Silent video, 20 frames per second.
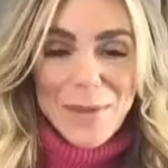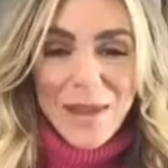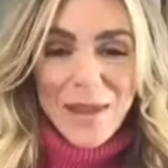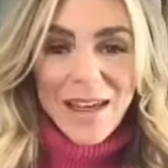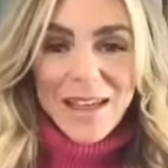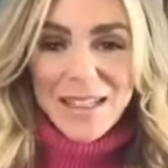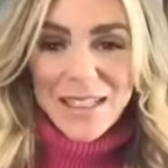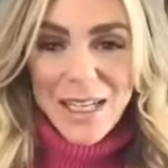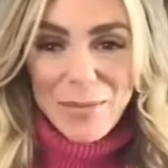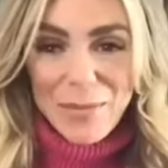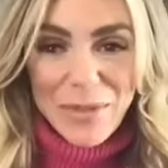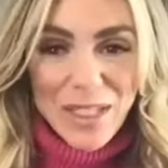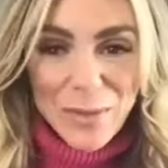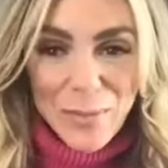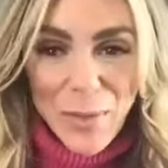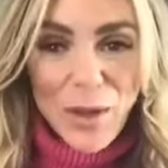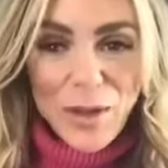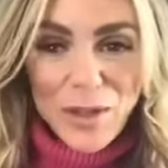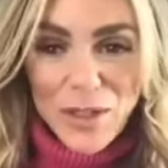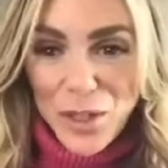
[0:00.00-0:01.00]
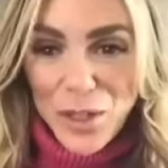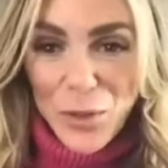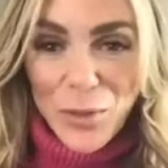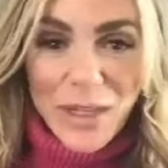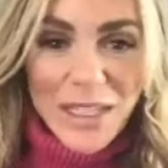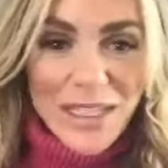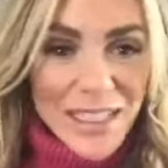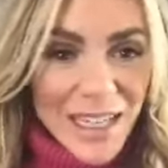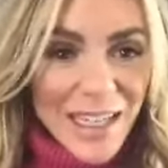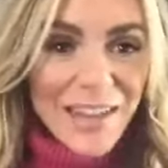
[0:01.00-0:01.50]
my last okay. name is spelled so
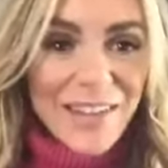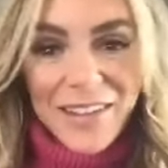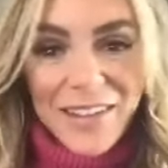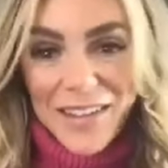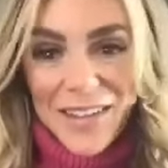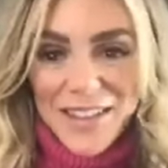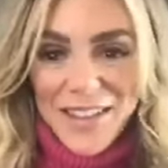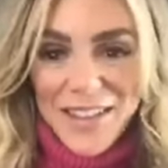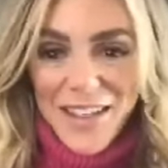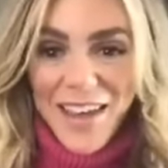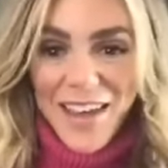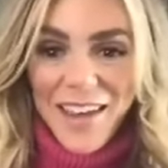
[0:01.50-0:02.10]
ridiculously.